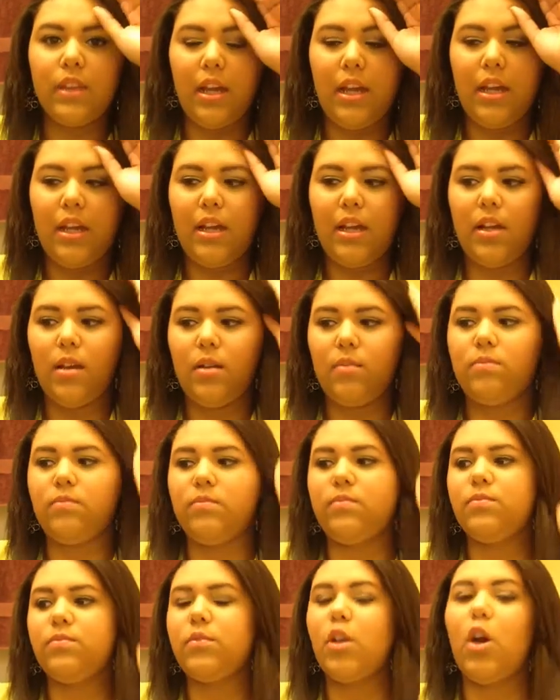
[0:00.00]

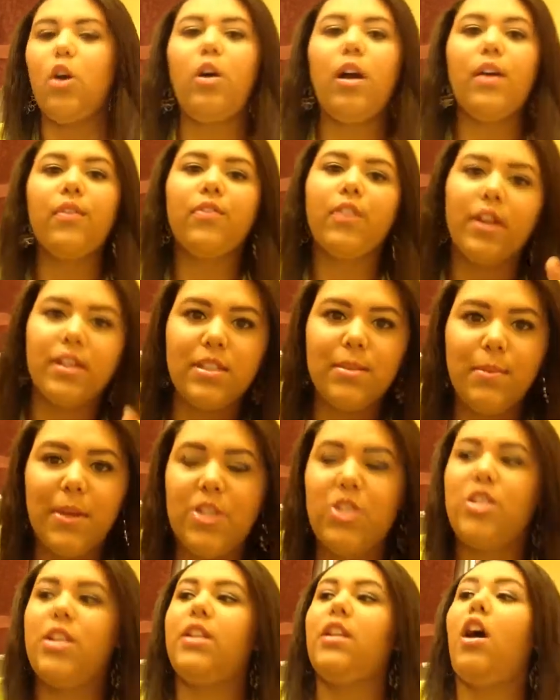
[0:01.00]
Oh, I forgot to
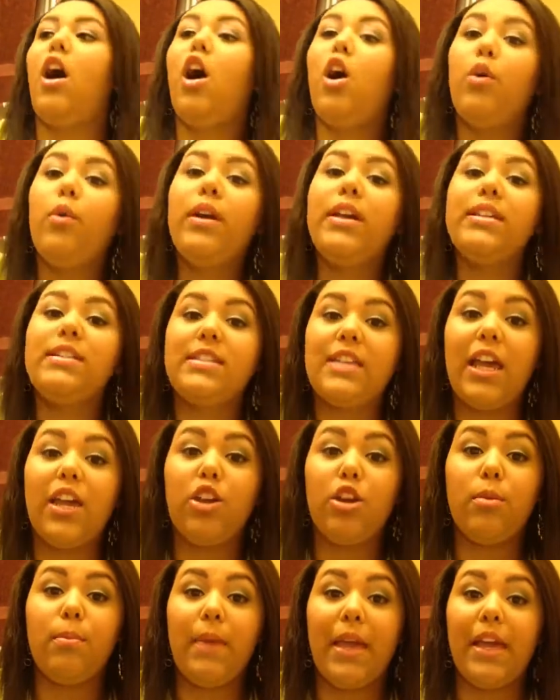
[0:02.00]
mention, always
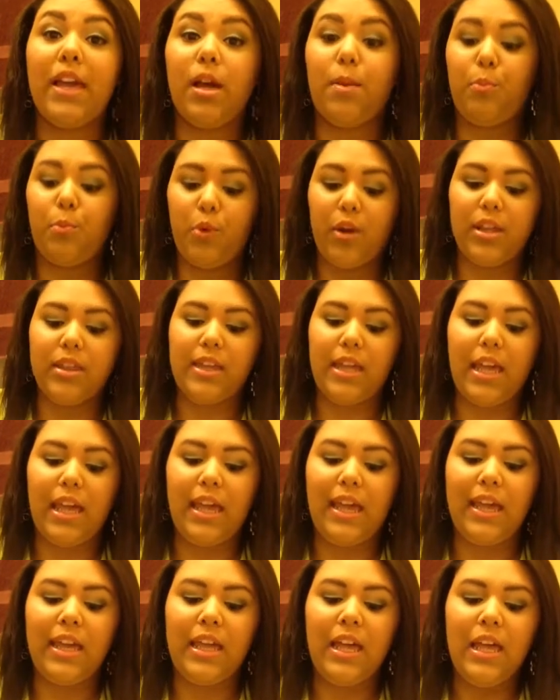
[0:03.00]
set your makeup with
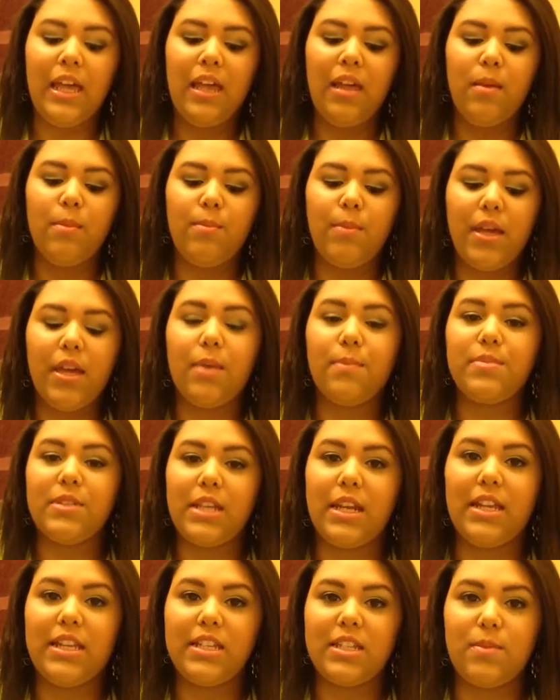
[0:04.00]
a makeup
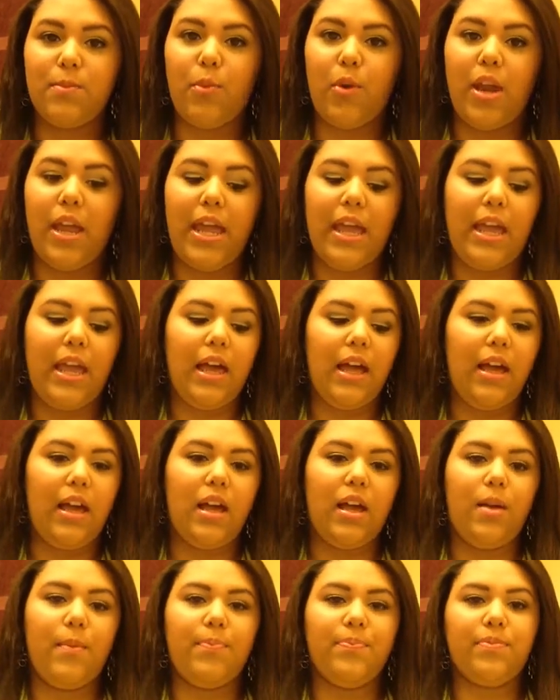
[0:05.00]
setting spray.
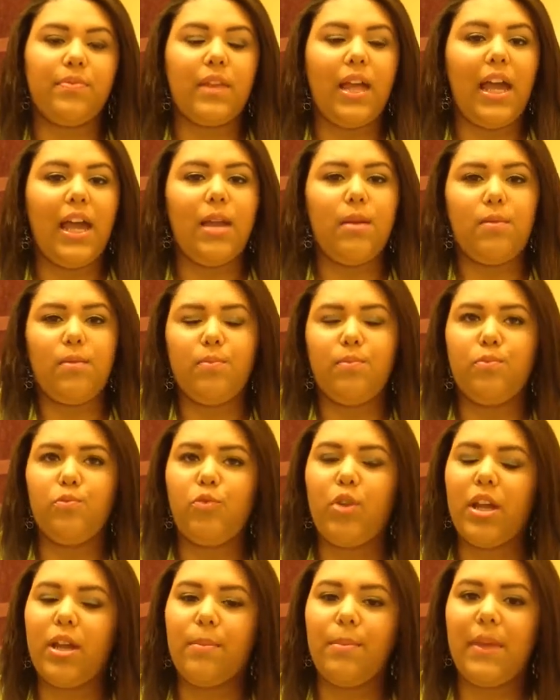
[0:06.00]
I
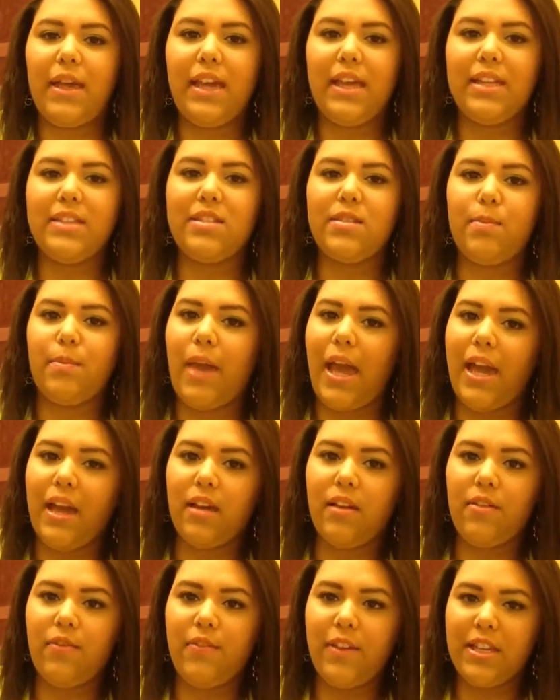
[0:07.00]
recommend
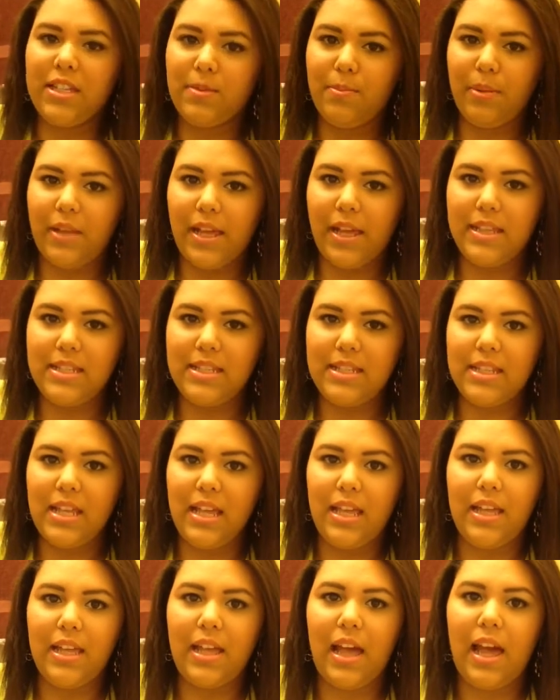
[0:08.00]
MAC Fix Plus.
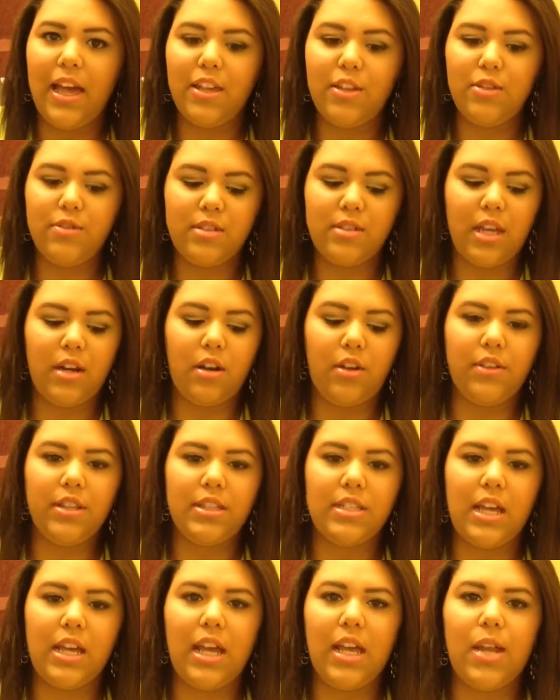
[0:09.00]
I use that all
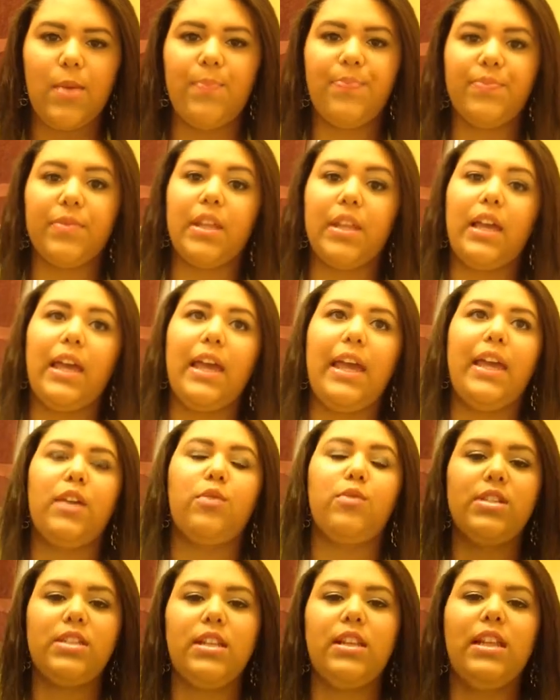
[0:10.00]
the time.
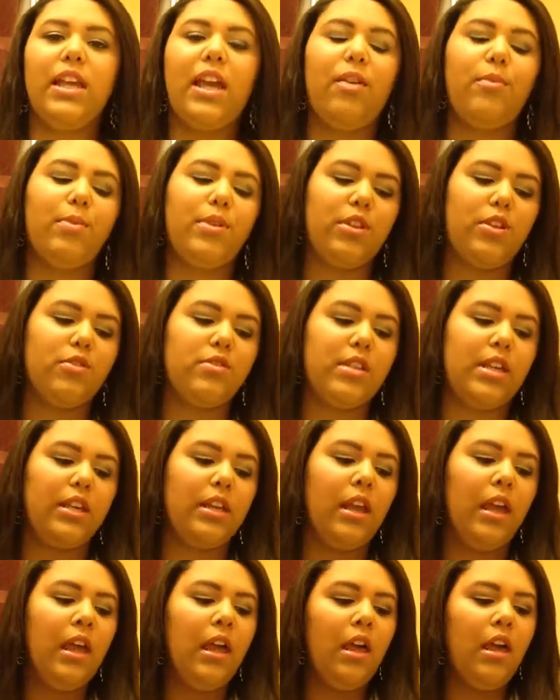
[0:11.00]
And recently I've been
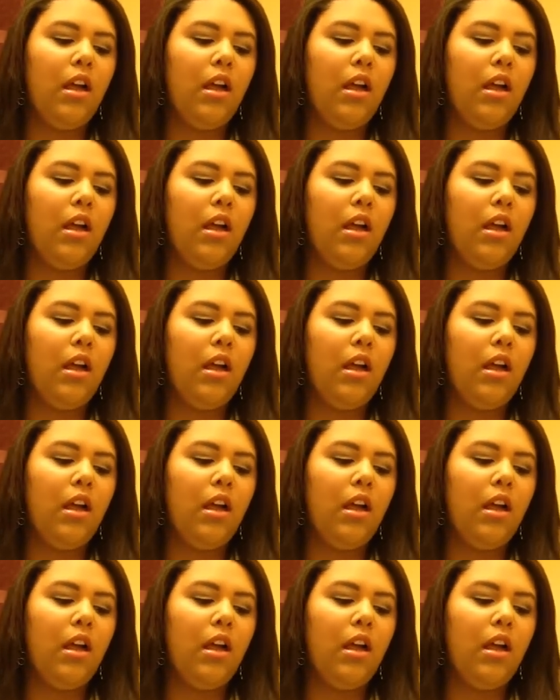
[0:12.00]
using